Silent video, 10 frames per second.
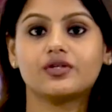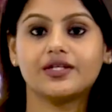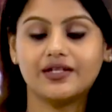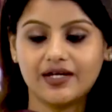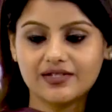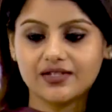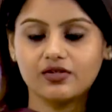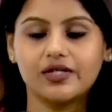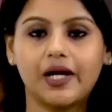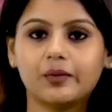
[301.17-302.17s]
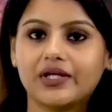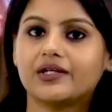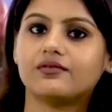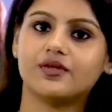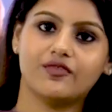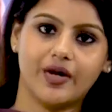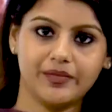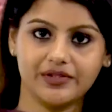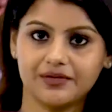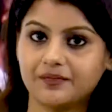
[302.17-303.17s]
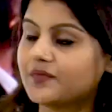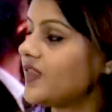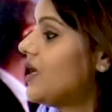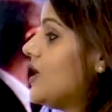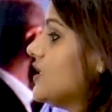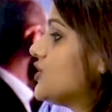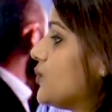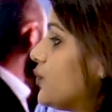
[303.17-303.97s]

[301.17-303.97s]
that there is a collaborative environment. So